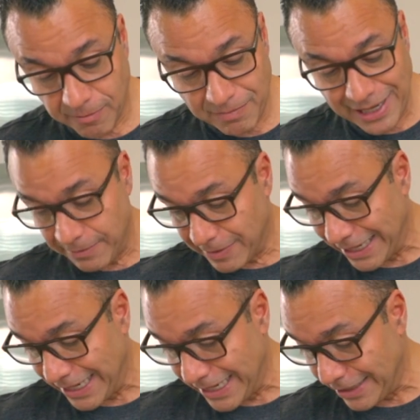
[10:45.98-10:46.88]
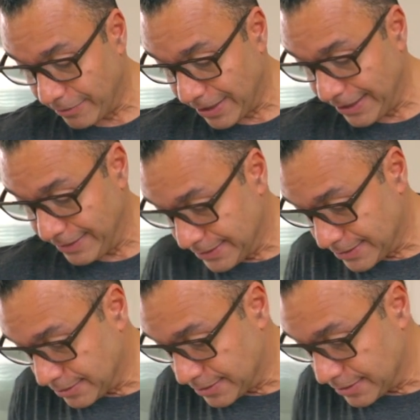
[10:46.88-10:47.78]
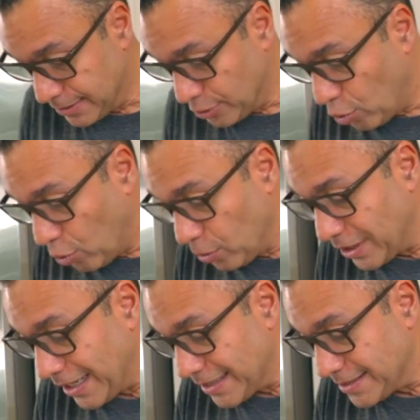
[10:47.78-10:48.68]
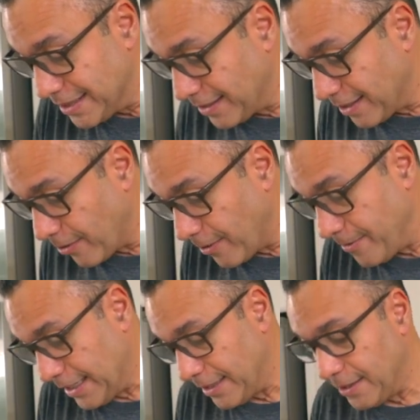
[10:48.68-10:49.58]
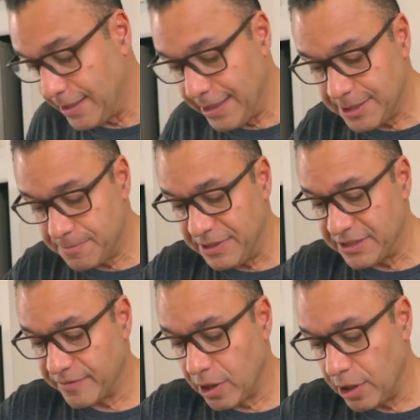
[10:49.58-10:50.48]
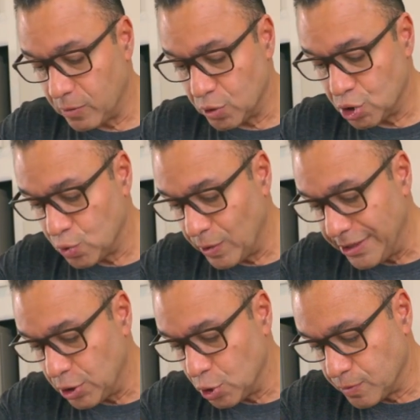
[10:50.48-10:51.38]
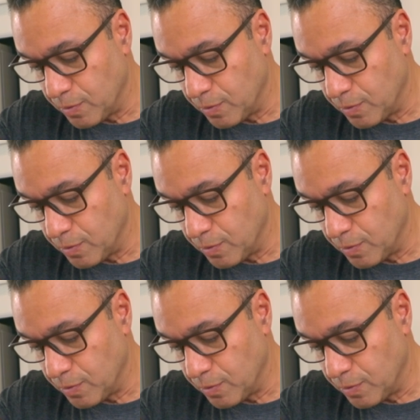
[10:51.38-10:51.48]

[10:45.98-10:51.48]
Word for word: are made by hand, right? So it's a little hole that has in there and this piece of garlic was way too